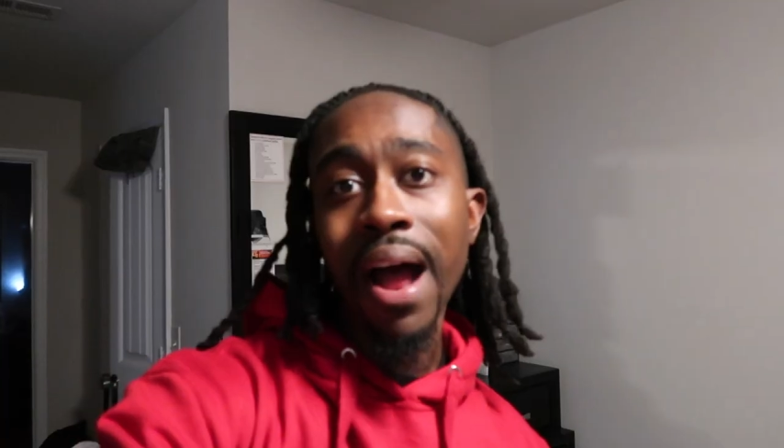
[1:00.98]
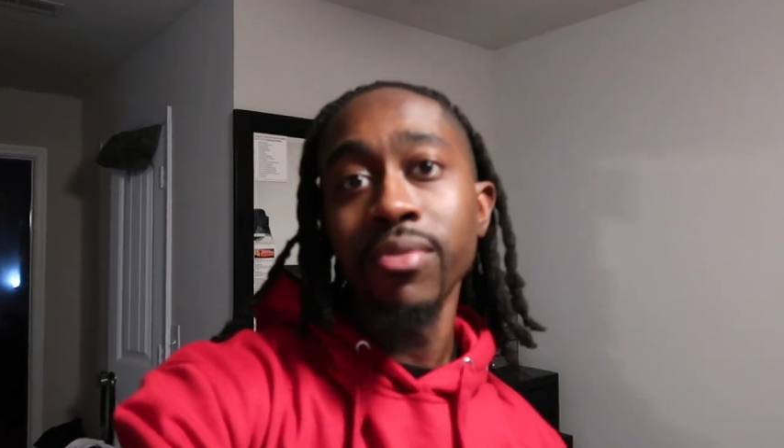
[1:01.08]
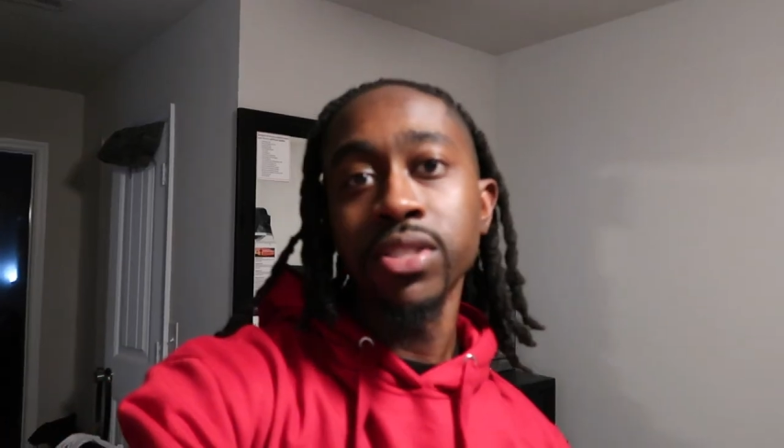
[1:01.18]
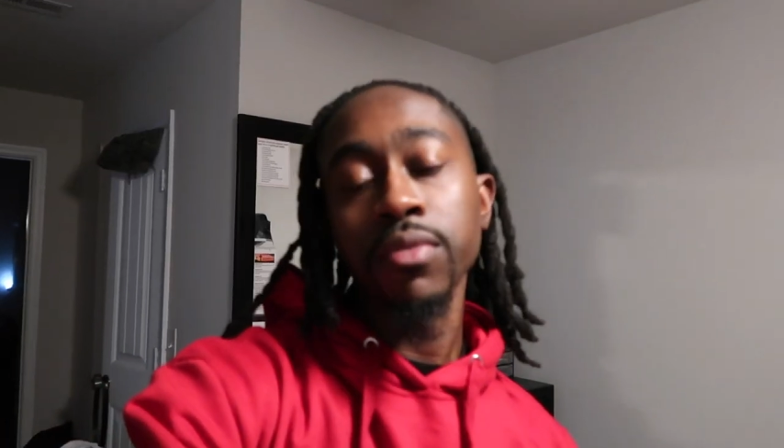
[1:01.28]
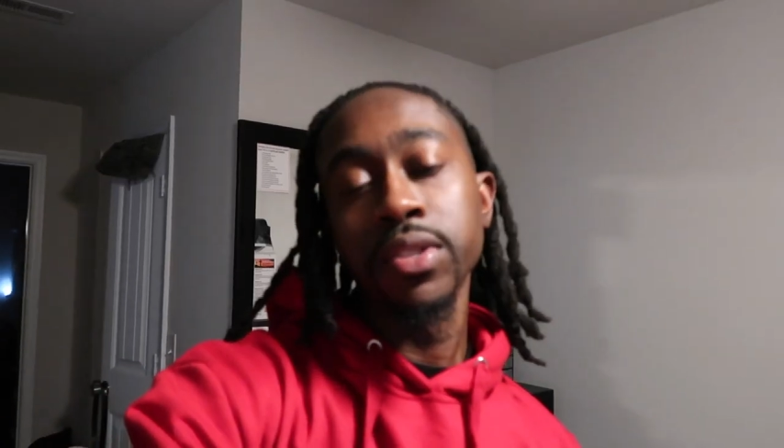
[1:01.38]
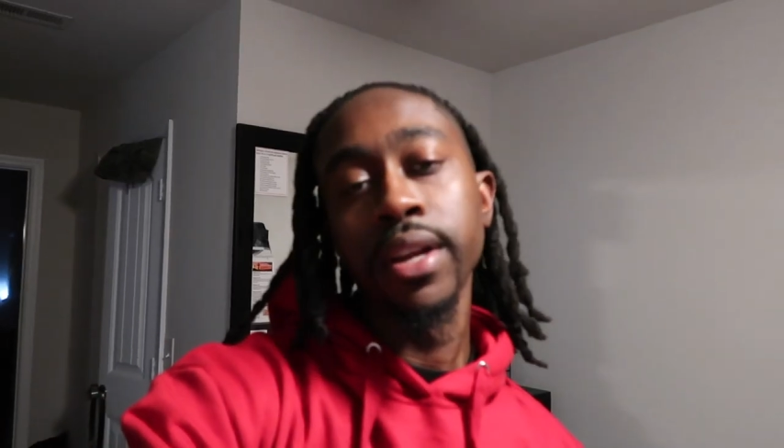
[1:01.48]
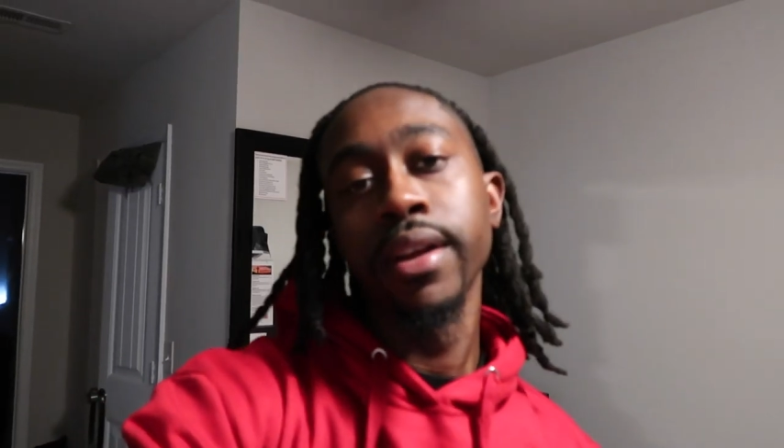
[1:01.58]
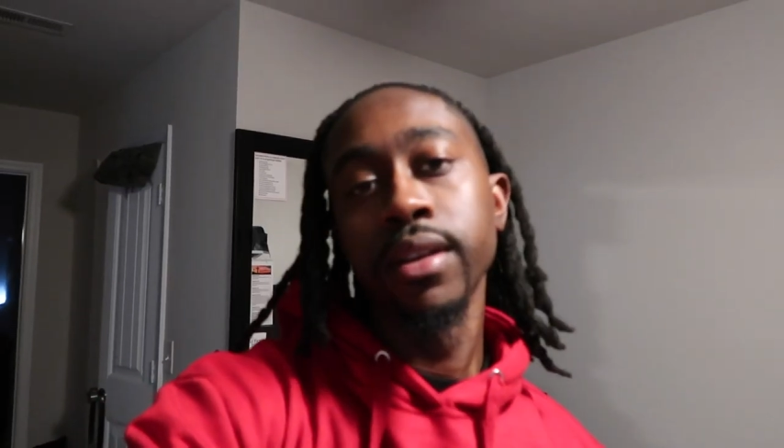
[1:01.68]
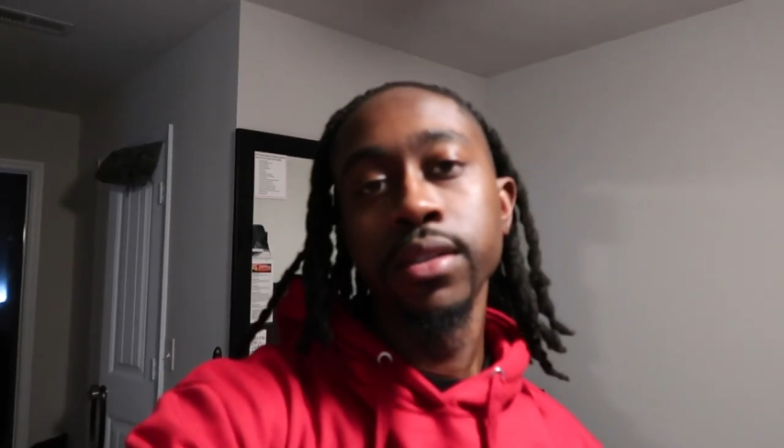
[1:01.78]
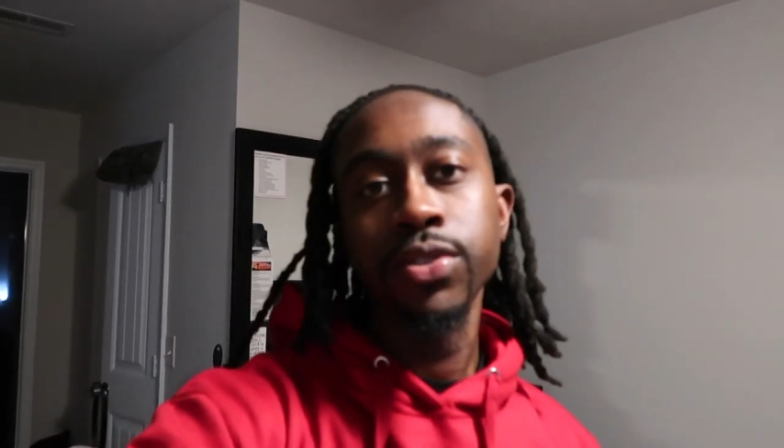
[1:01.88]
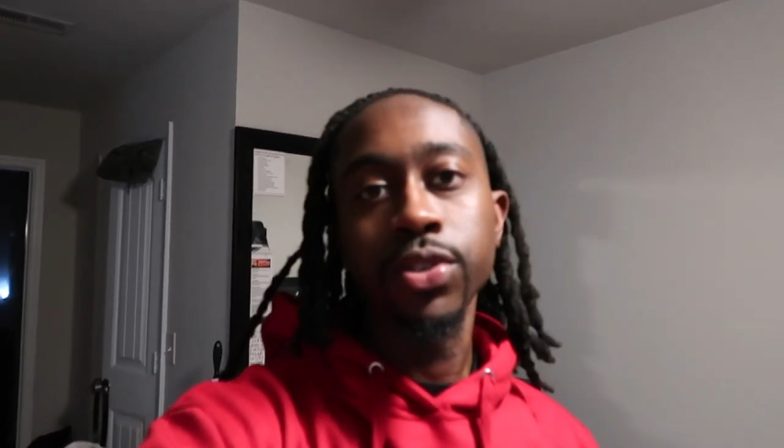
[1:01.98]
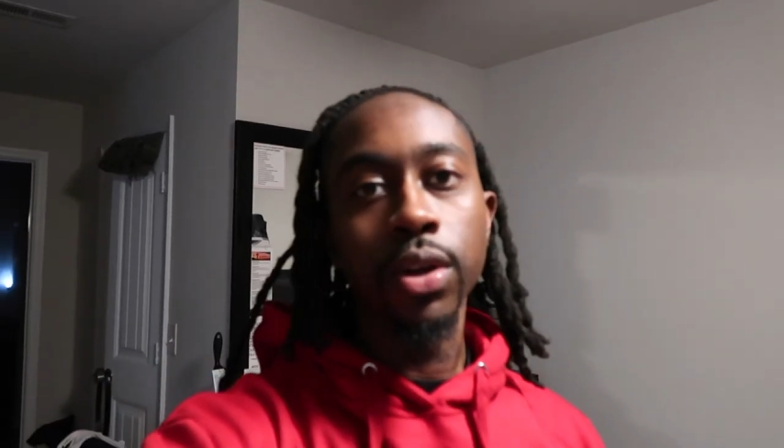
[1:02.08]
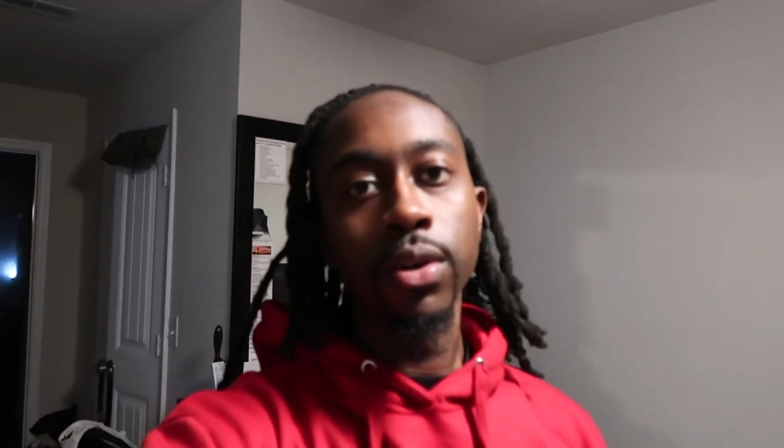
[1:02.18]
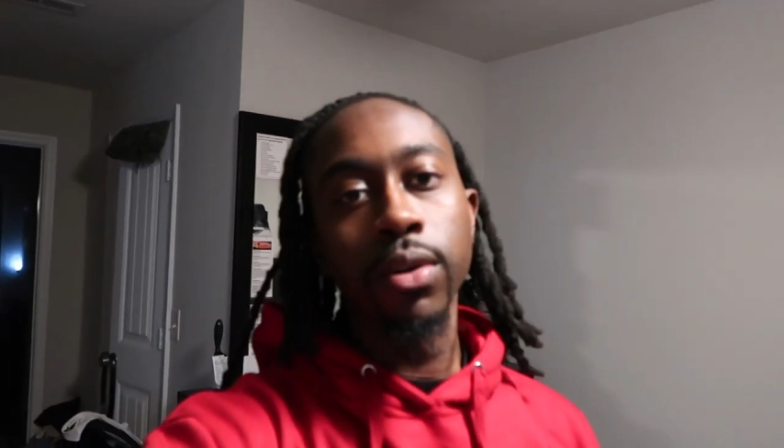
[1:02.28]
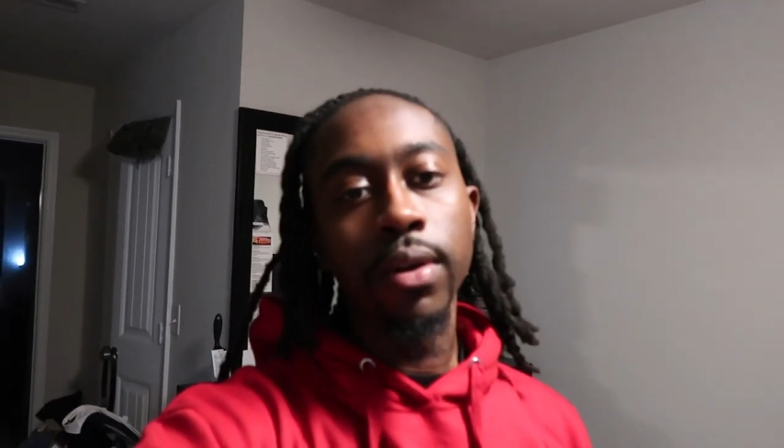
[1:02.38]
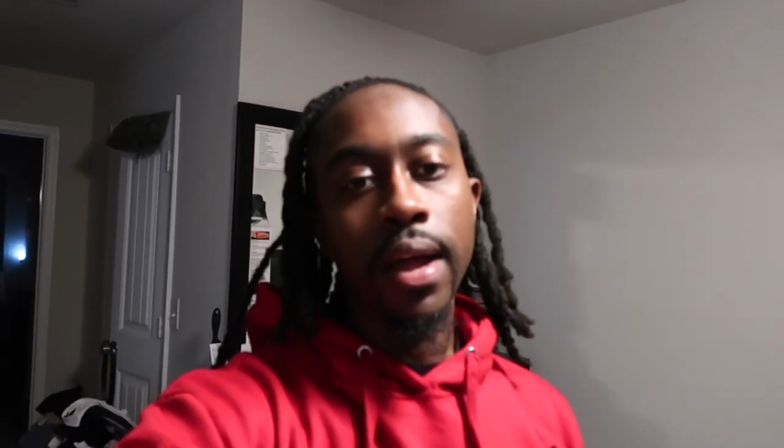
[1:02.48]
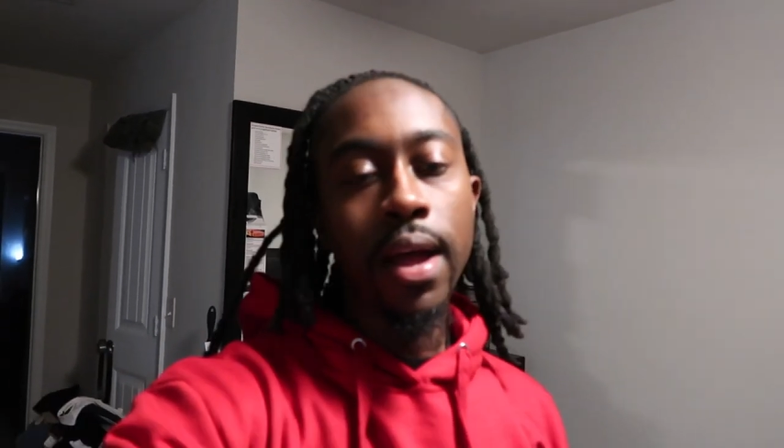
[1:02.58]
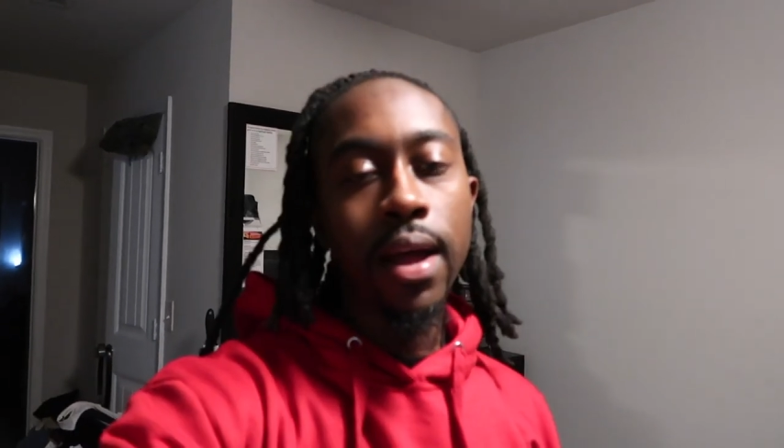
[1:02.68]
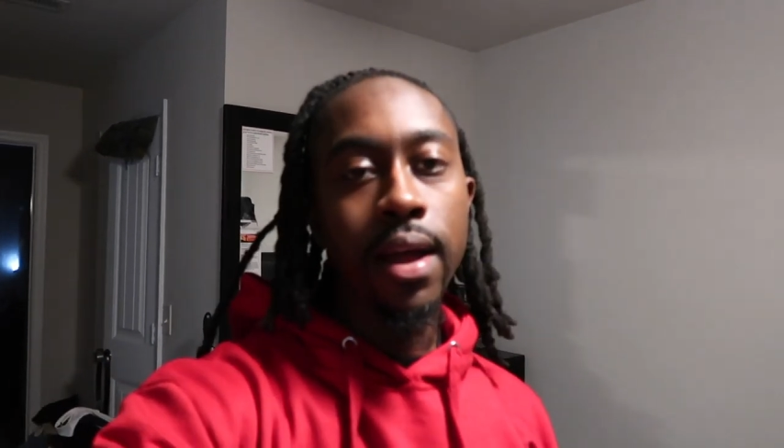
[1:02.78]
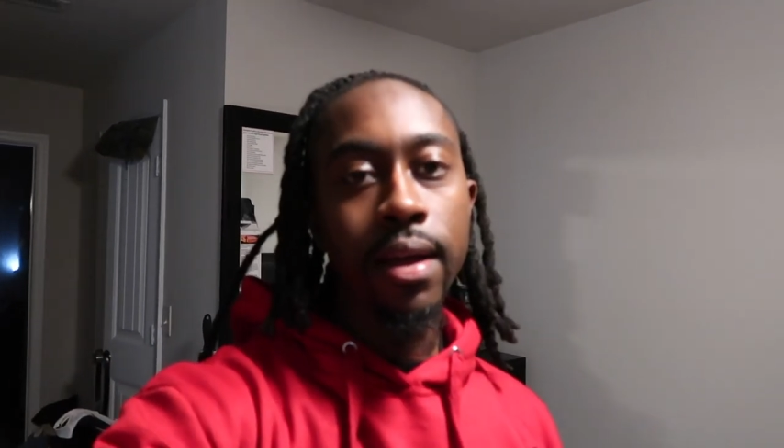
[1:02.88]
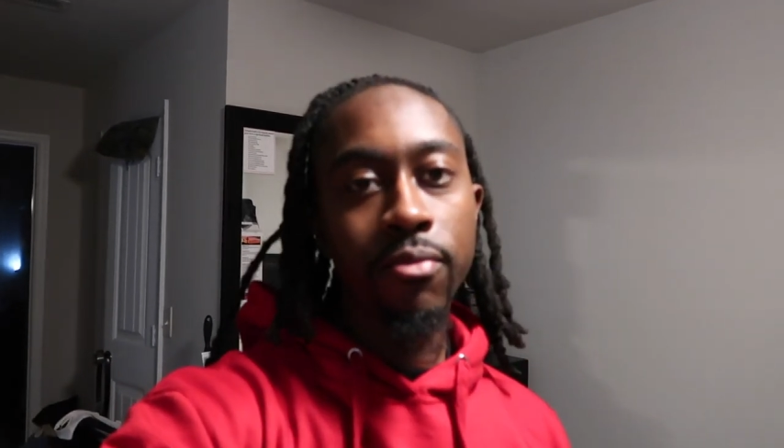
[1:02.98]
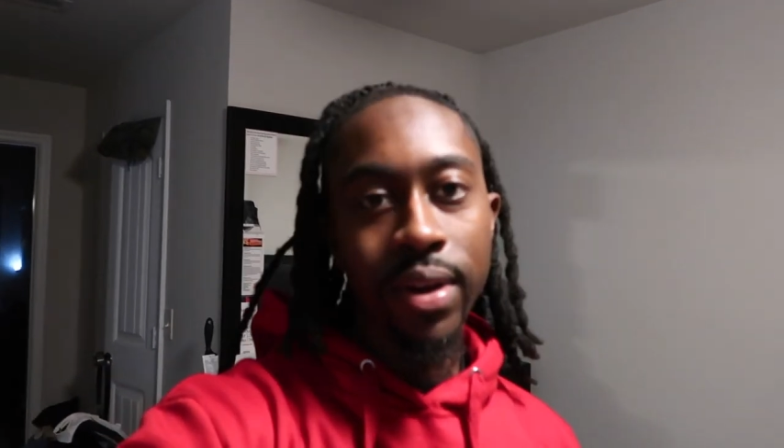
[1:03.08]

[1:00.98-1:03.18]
I was off today, so I